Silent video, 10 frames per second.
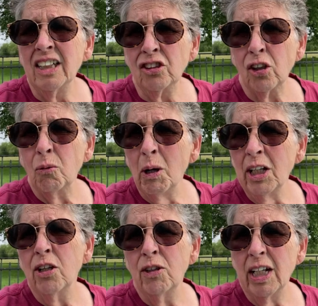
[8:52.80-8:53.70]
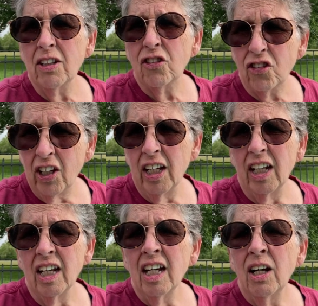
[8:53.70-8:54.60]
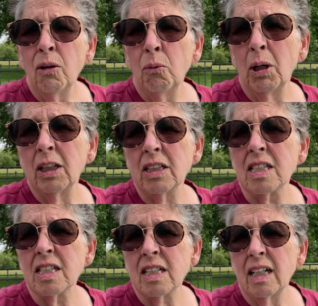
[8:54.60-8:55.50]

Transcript: so what you didn't see was